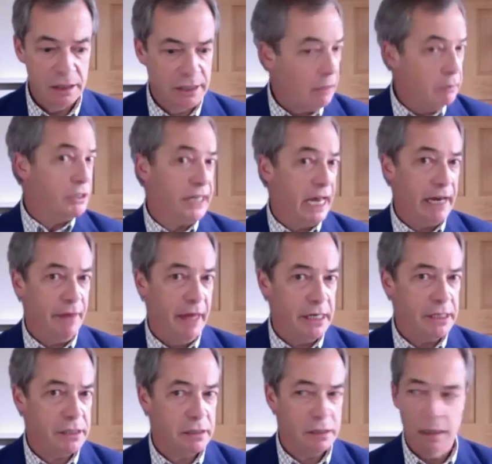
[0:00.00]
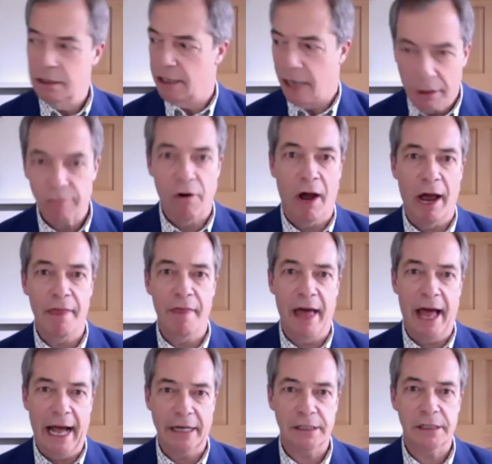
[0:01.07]
don't say this, don't write
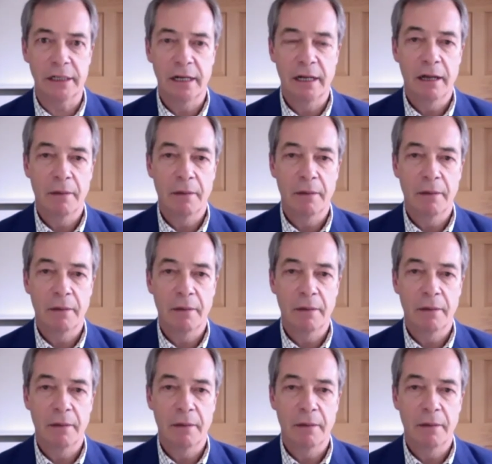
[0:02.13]
that.